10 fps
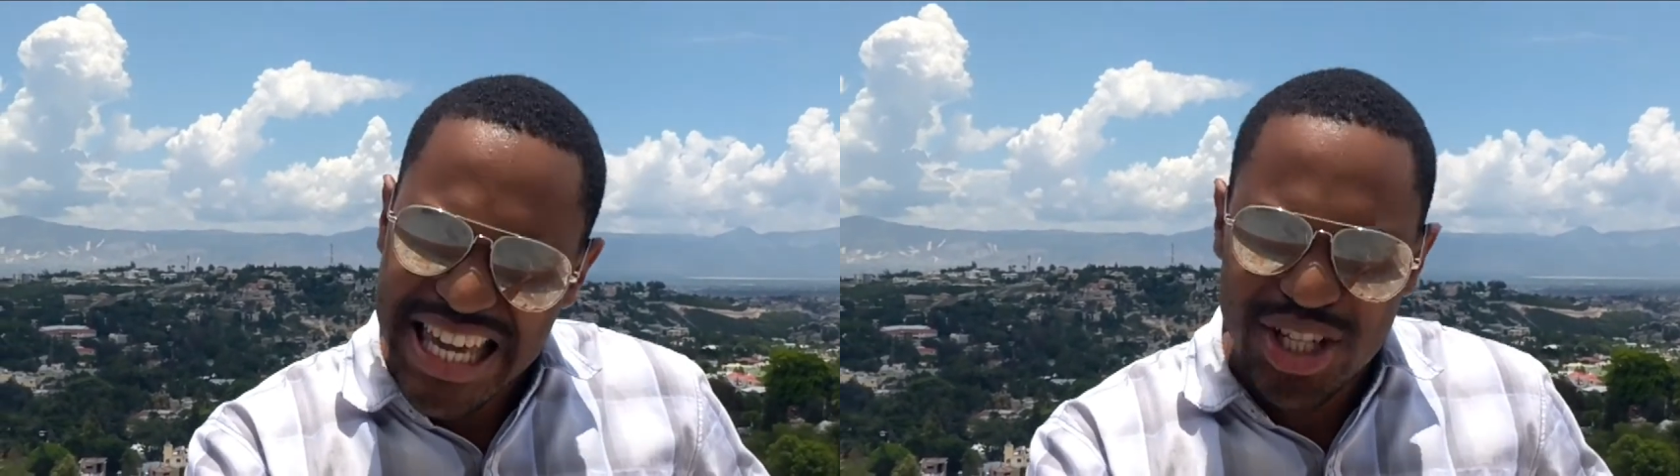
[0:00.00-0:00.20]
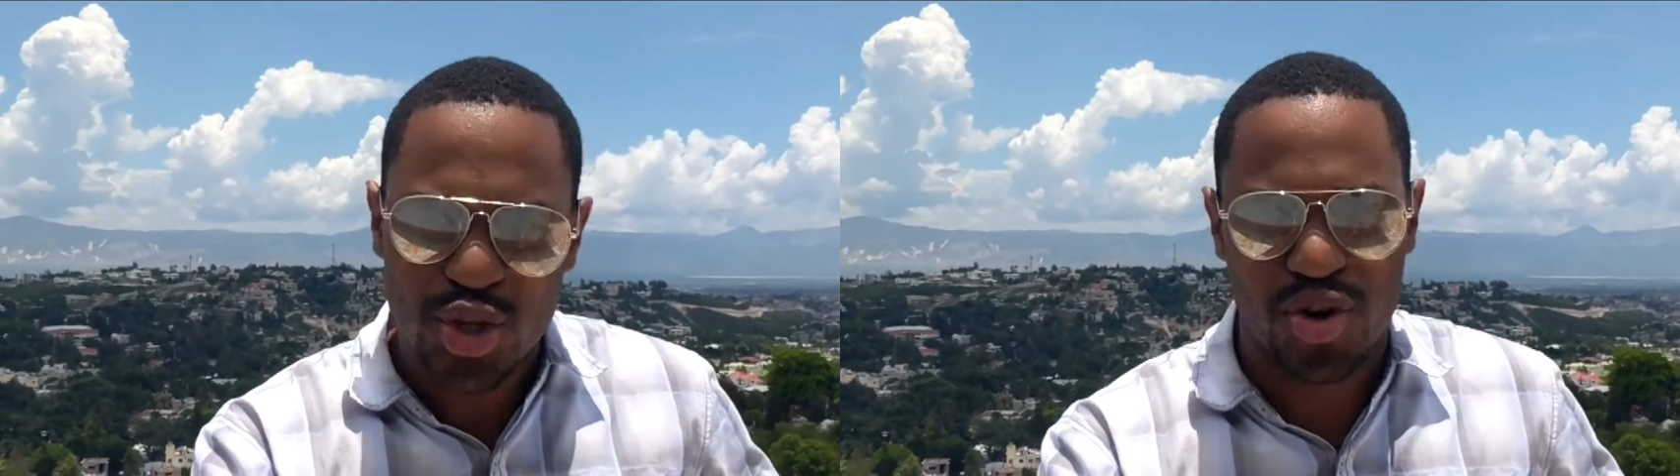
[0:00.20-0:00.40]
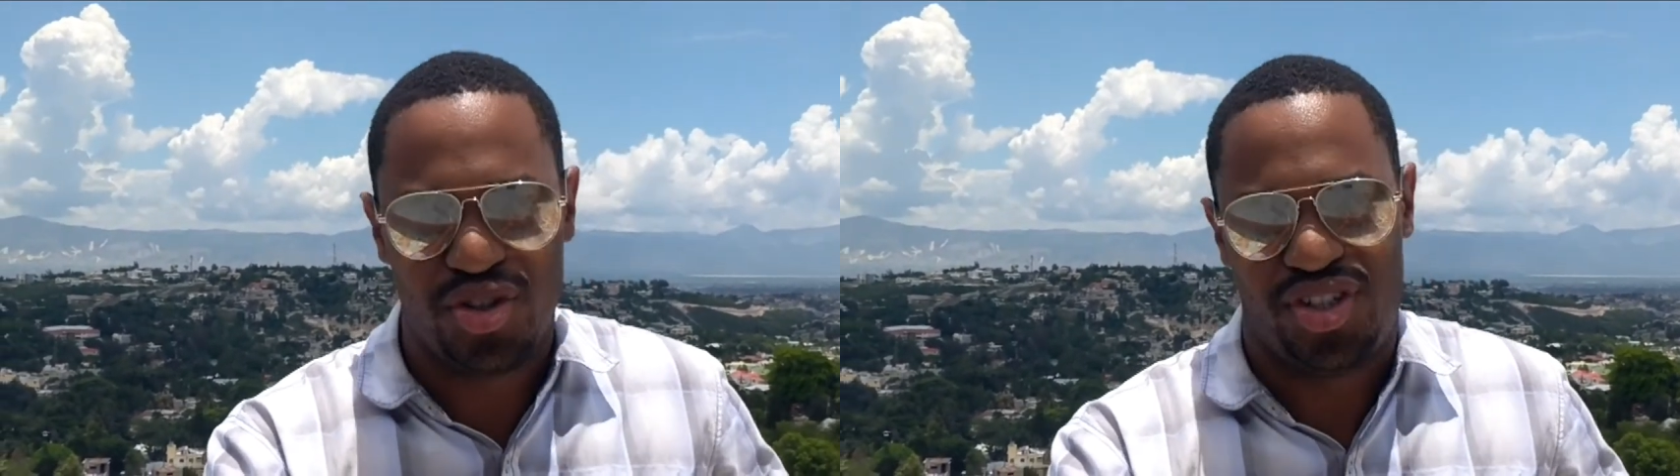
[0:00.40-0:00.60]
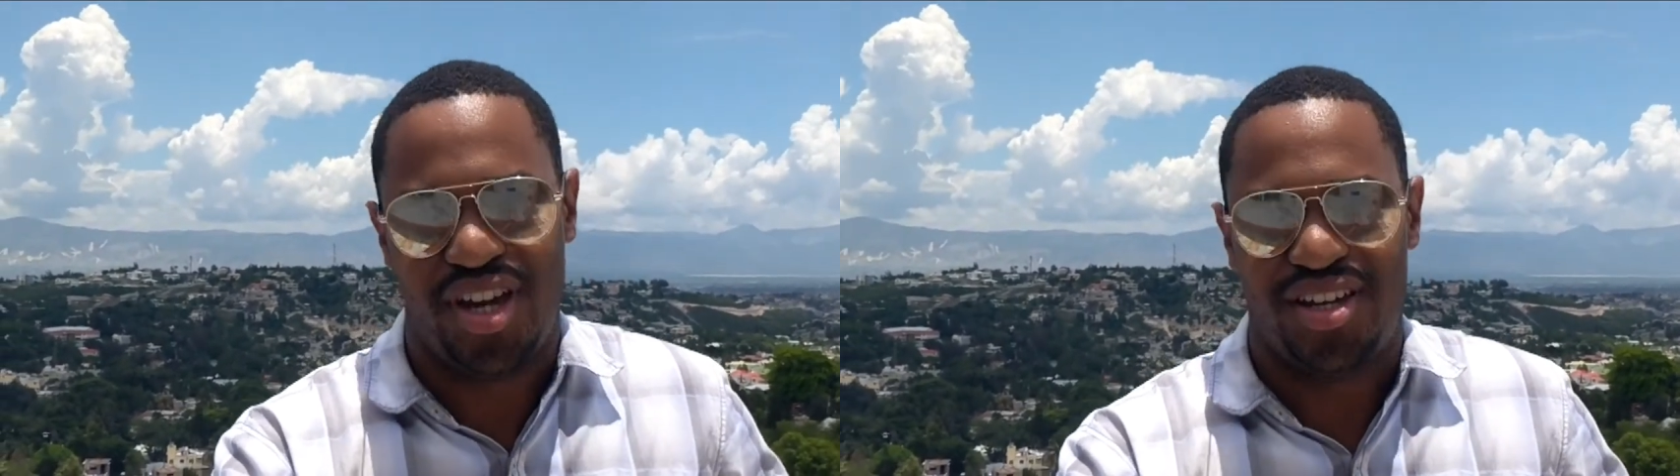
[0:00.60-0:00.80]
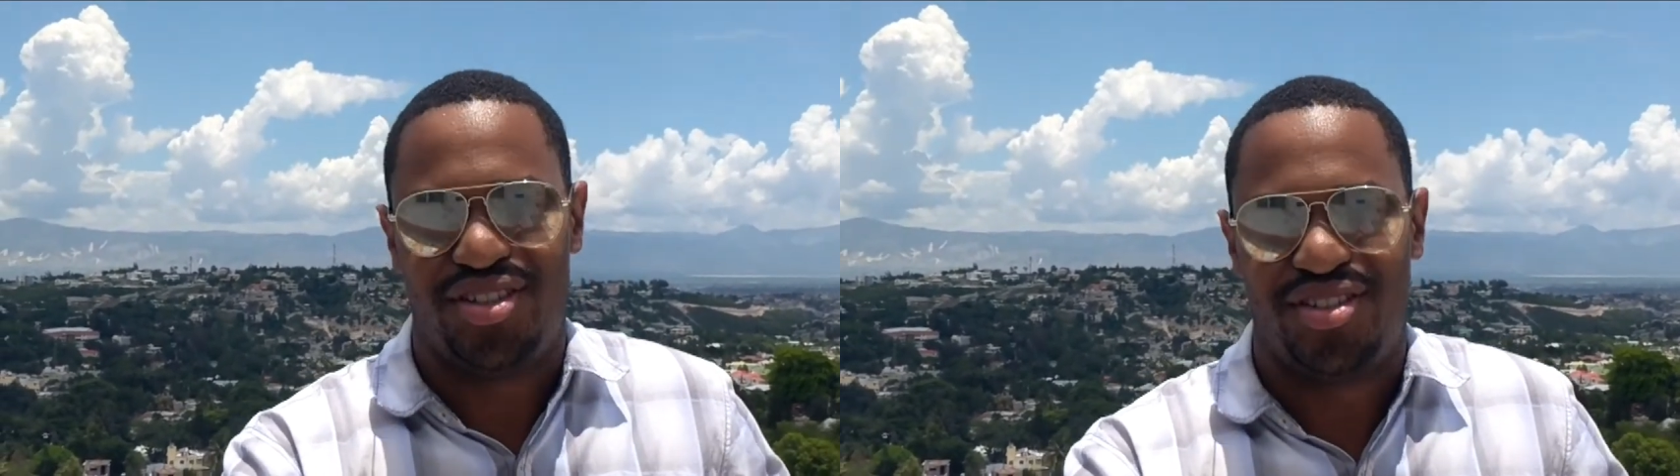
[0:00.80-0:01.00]
Ignore the
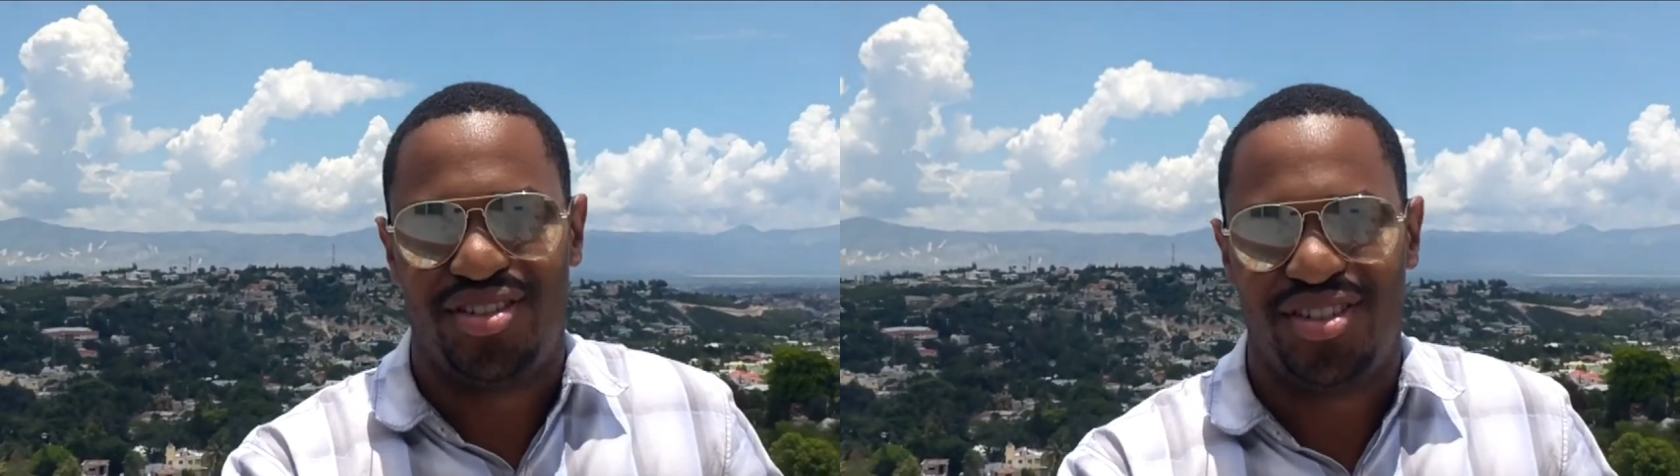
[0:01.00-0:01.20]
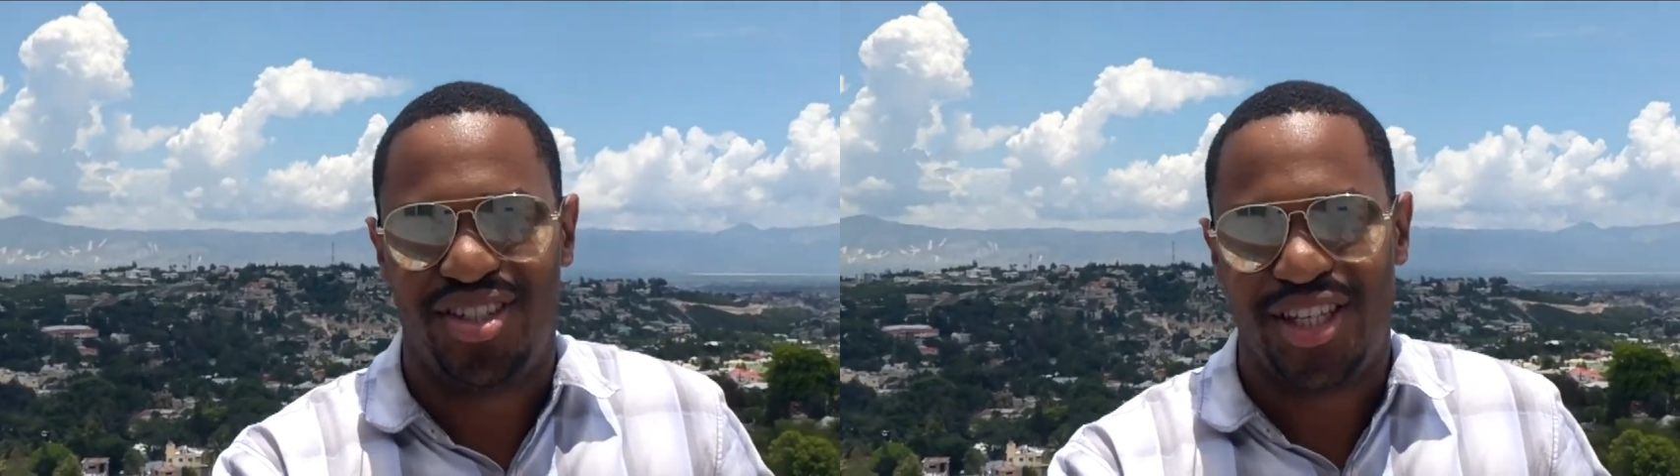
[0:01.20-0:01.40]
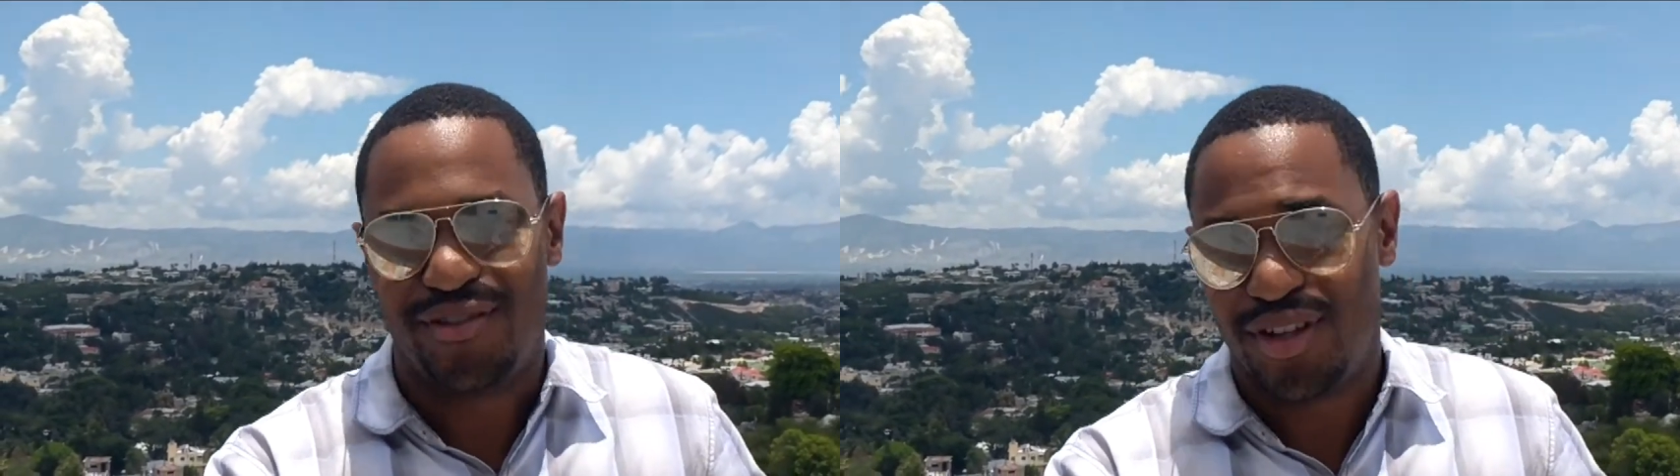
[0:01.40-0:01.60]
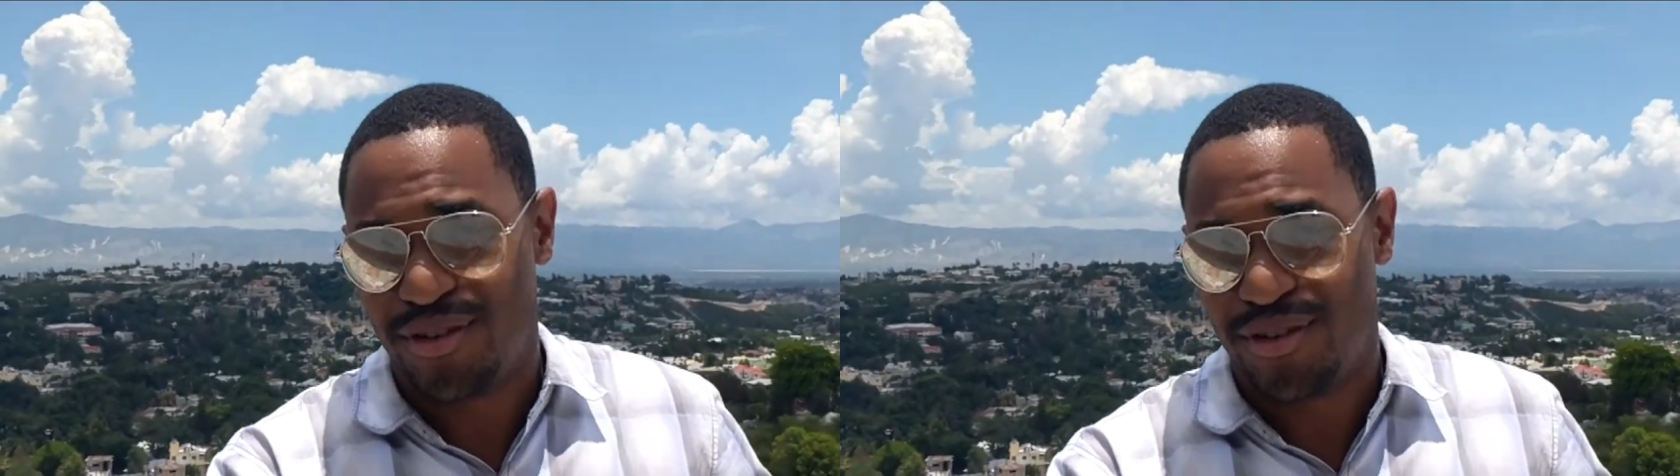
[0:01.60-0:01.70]
shades, even